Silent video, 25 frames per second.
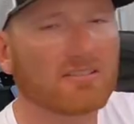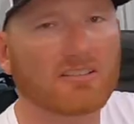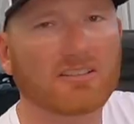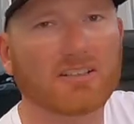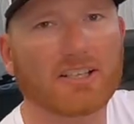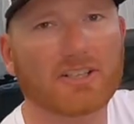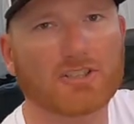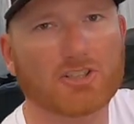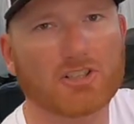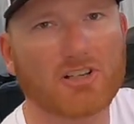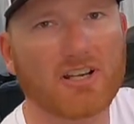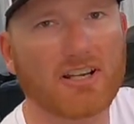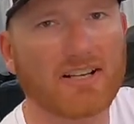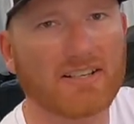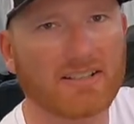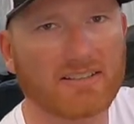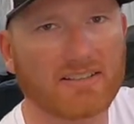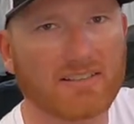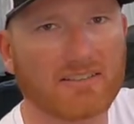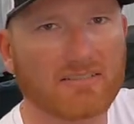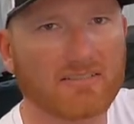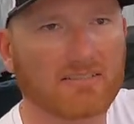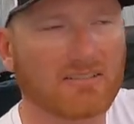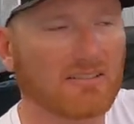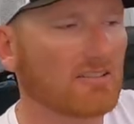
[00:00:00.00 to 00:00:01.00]
electronic
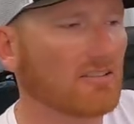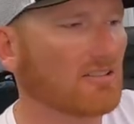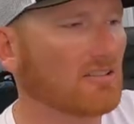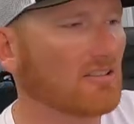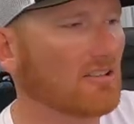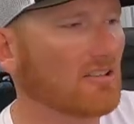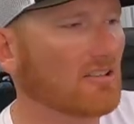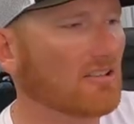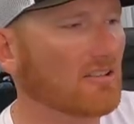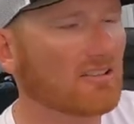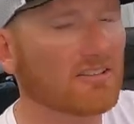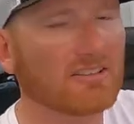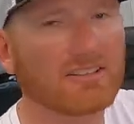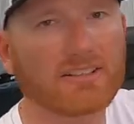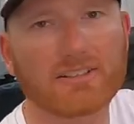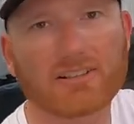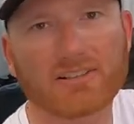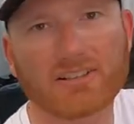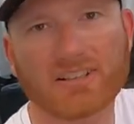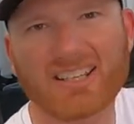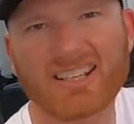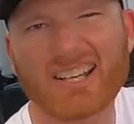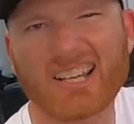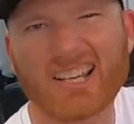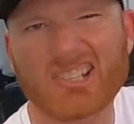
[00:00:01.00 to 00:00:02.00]

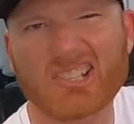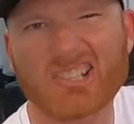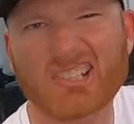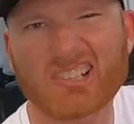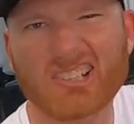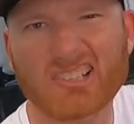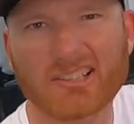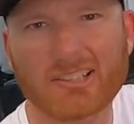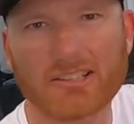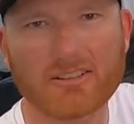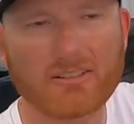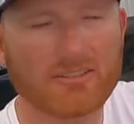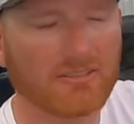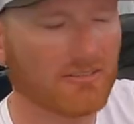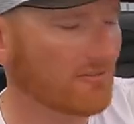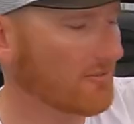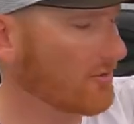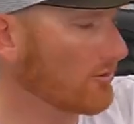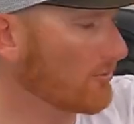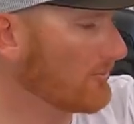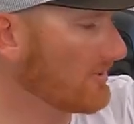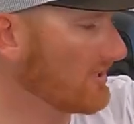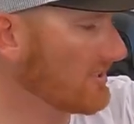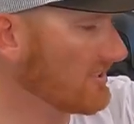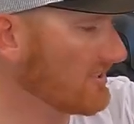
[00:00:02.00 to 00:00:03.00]
cleaner, connection cleaner,
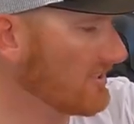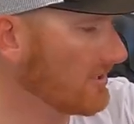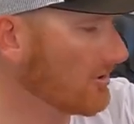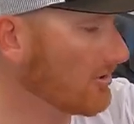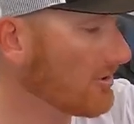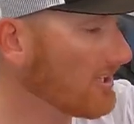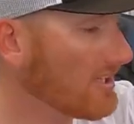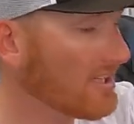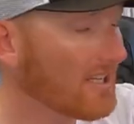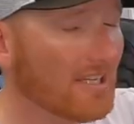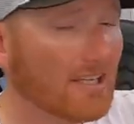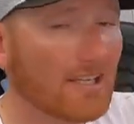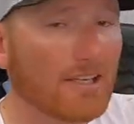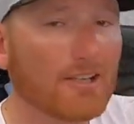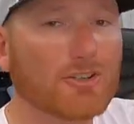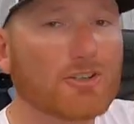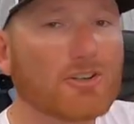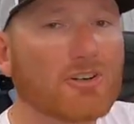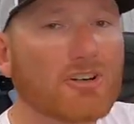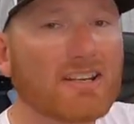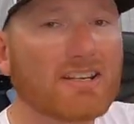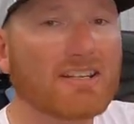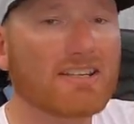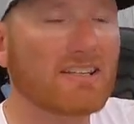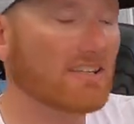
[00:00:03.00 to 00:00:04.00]
no big deal. And
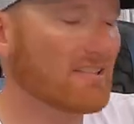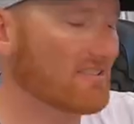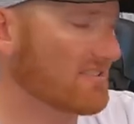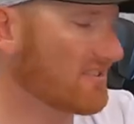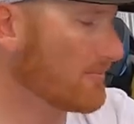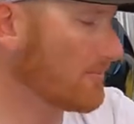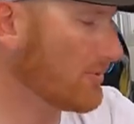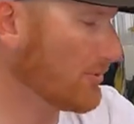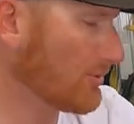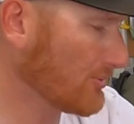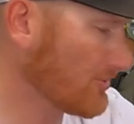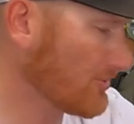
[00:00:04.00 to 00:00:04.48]
trying to get some of